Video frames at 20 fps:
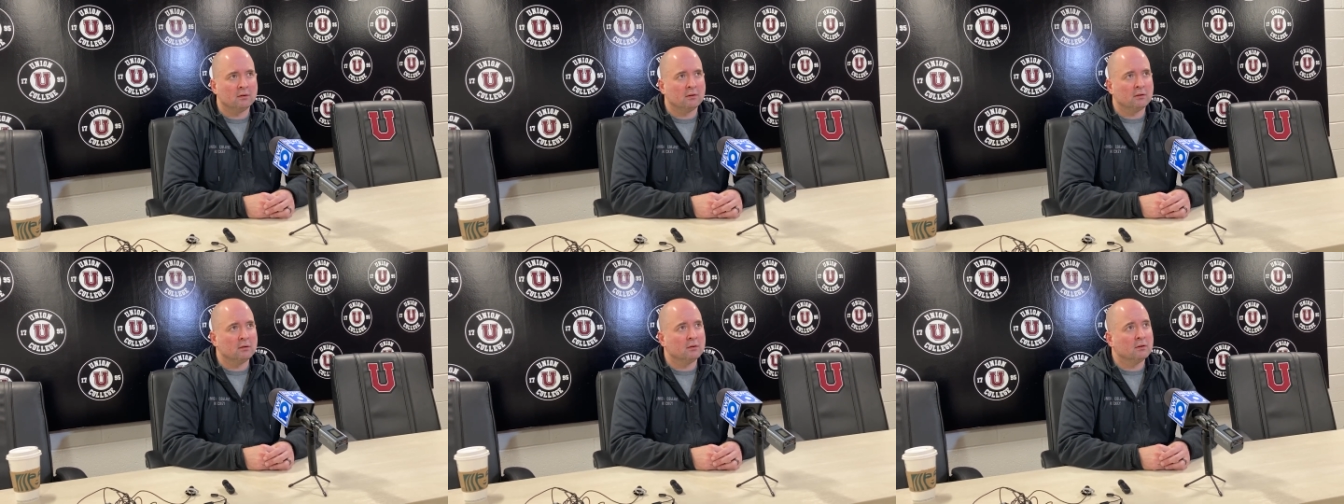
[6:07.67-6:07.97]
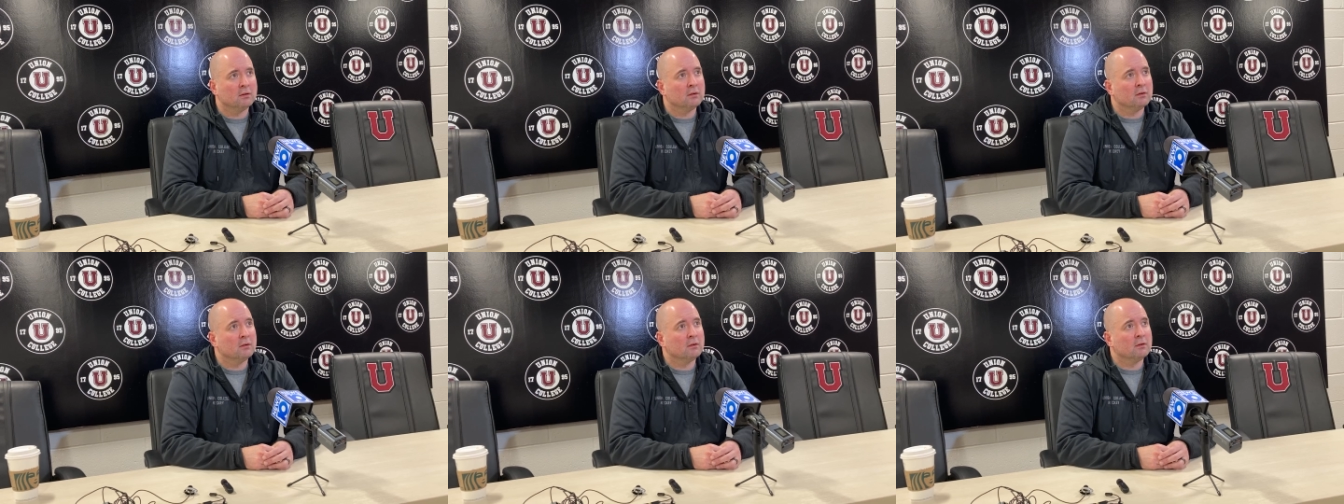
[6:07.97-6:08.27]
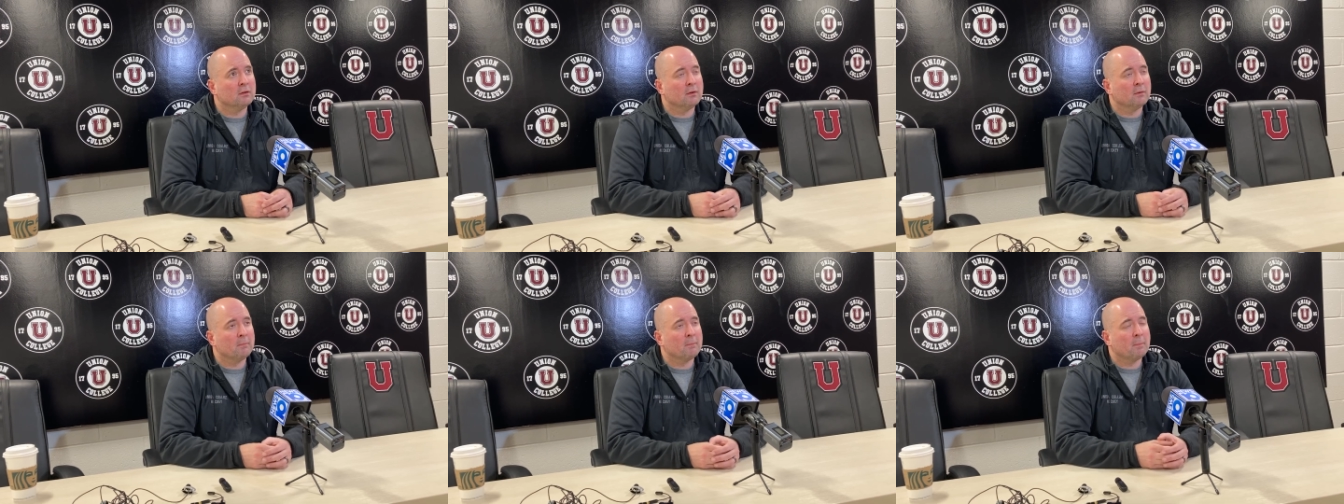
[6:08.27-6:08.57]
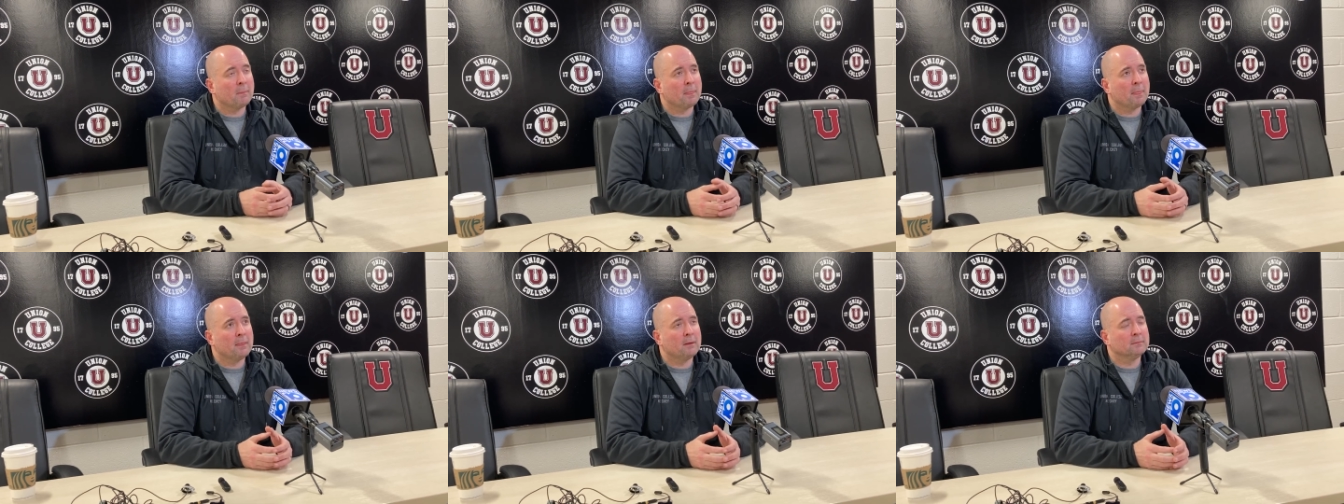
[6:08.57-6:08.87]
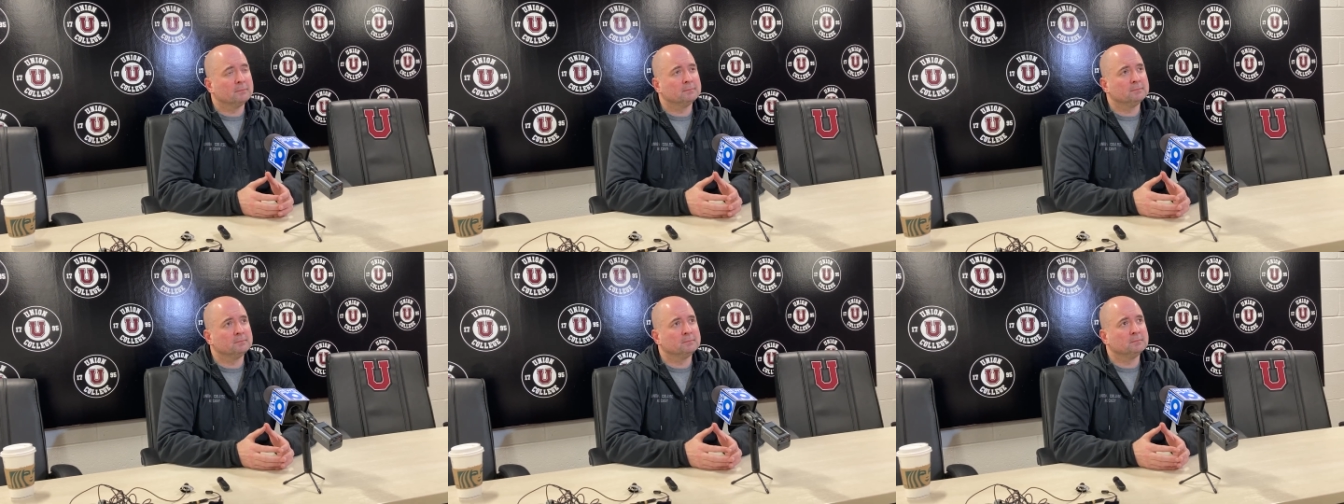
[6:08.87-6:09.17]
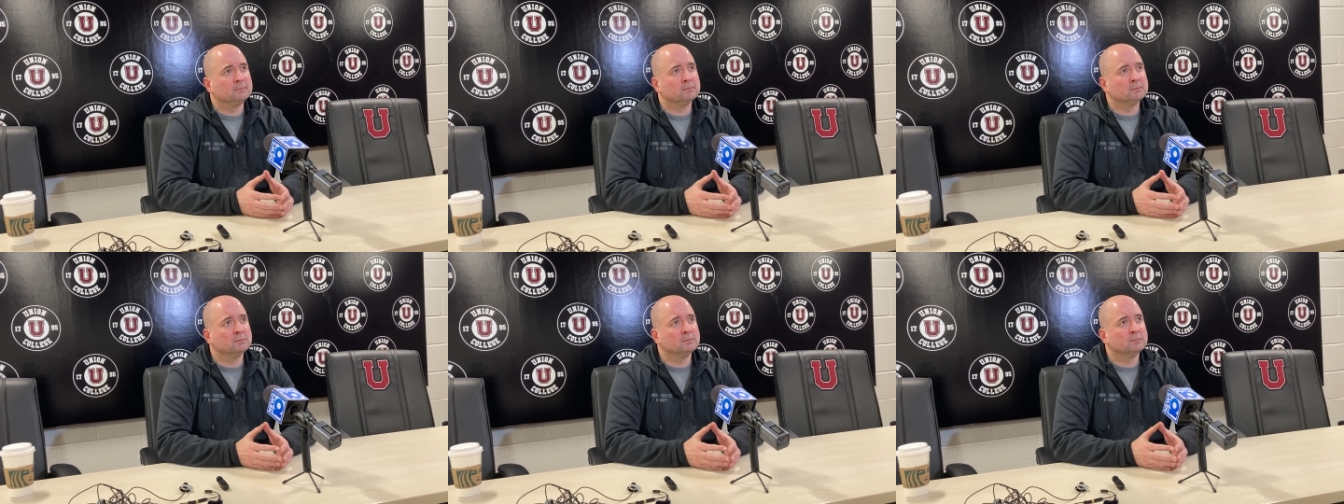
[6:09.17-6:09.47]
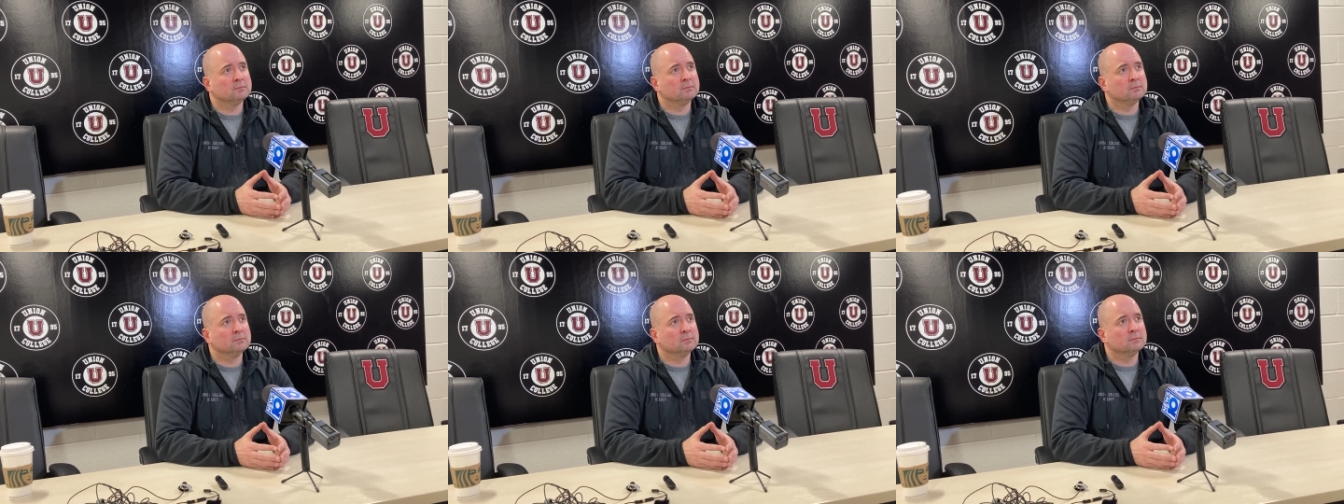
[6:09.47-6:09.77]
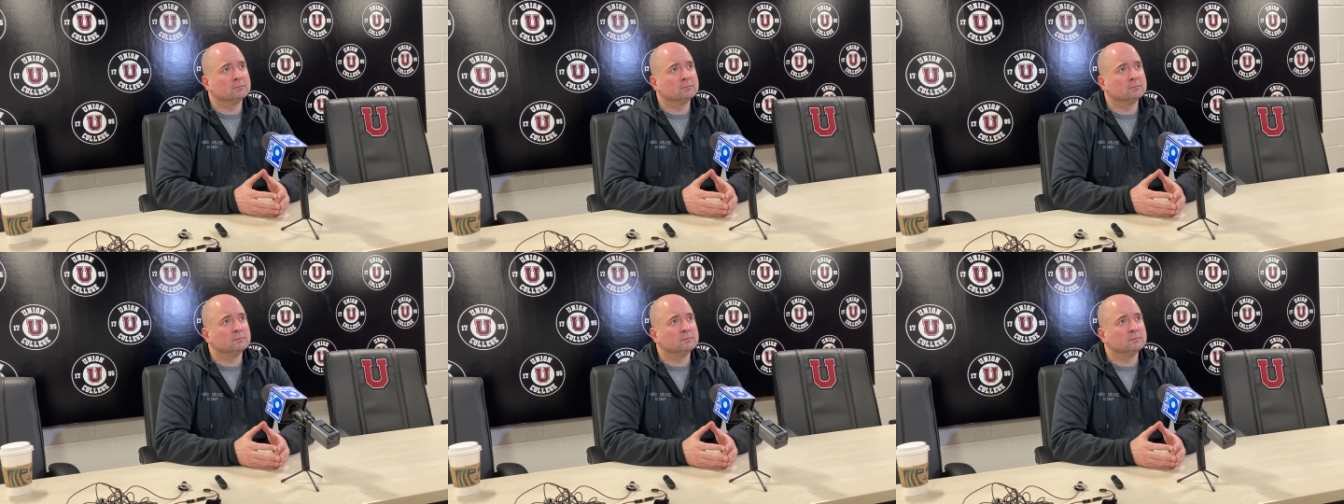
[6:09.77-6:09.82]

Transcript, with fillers: Josh, do you feel like there's any advantage to you guys